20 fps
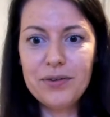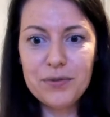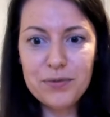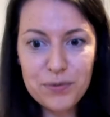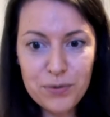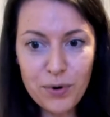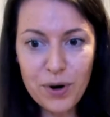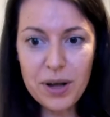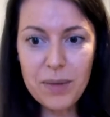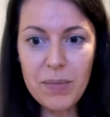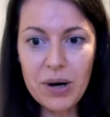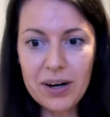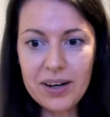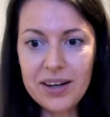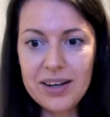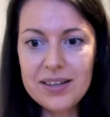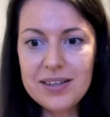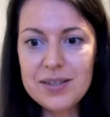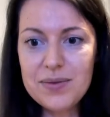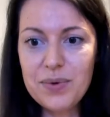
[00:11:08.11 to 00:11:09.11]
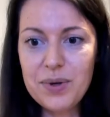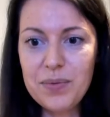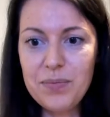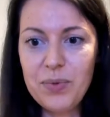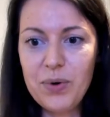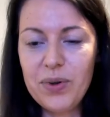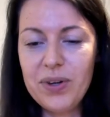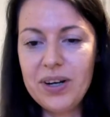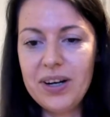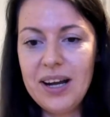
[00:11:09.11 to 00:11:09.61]
40 markets with
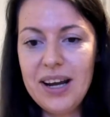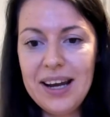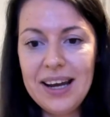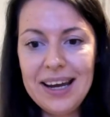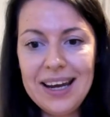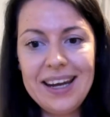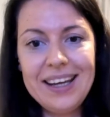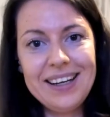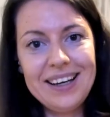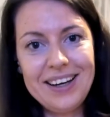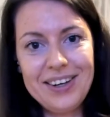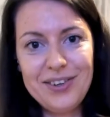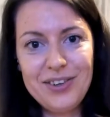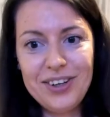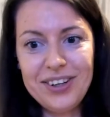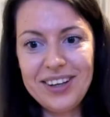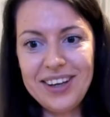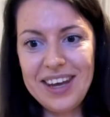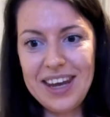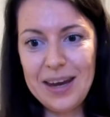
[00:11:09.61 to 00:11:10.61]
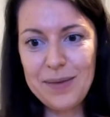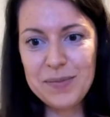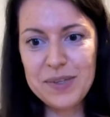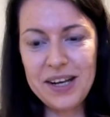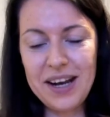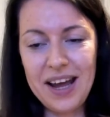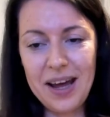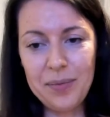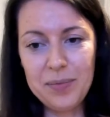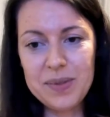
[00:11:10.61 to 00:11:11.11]
more than 800 games
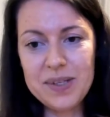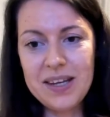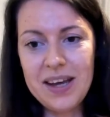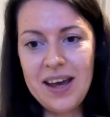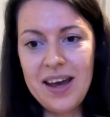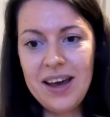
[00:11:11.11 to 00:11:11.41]
and apps.